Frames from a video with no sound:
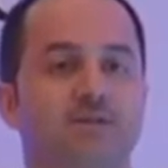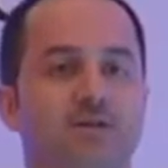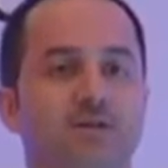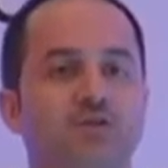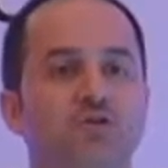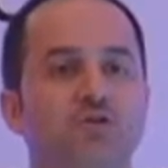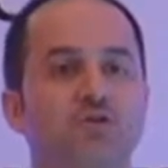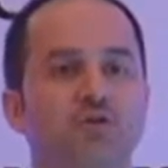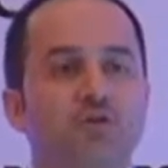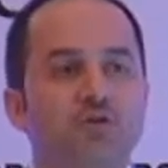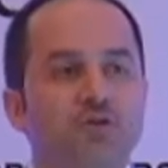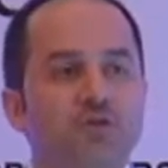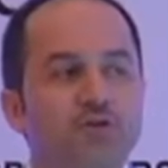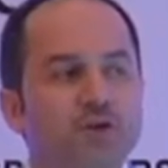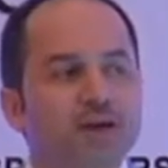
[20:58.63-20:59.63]
So you,
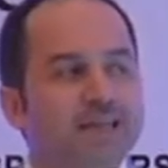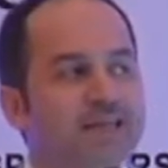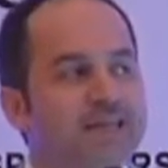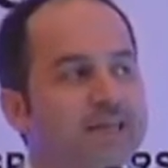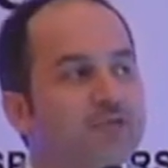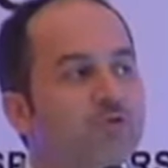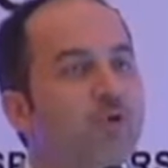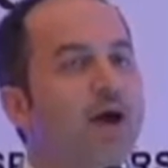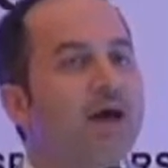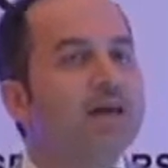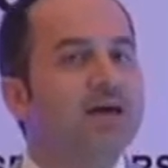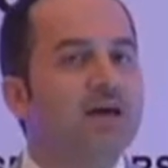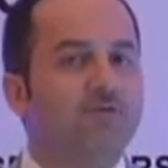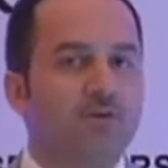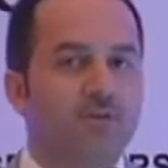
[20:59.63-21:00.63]
you, you kind of need to
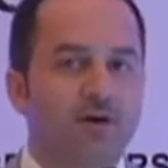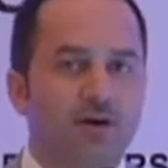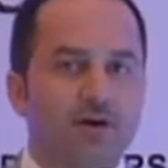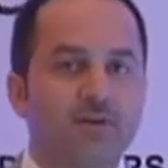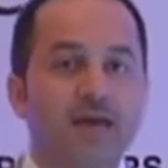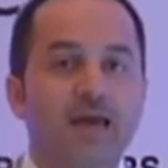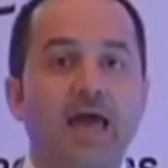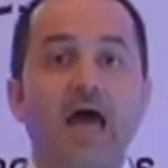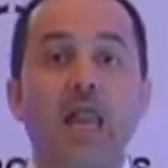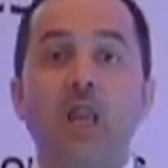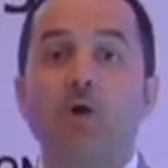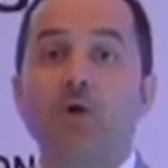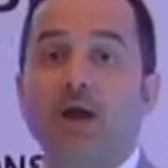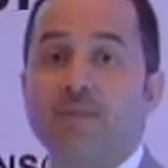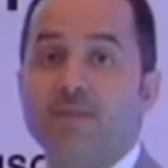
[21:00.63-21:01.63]
uncover that and
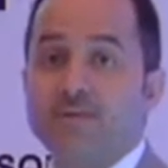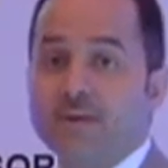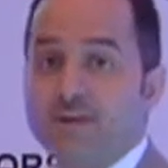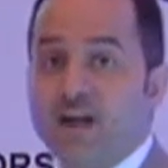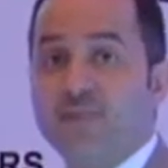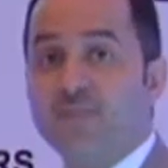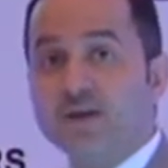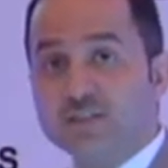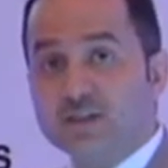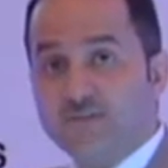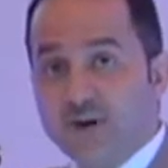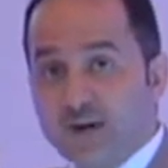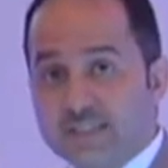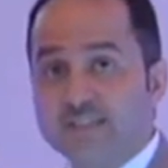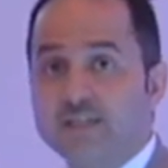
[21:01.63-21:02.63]
look at the data. And that's a
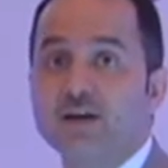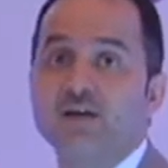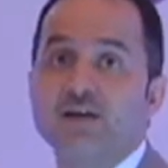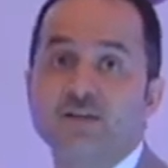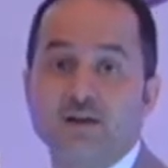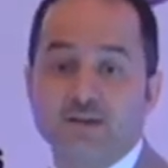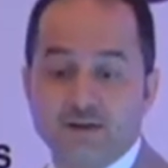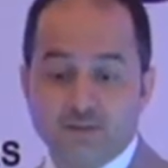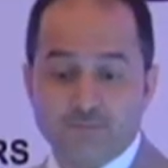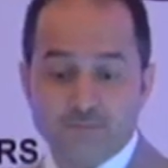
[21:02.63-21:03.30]
very scary data.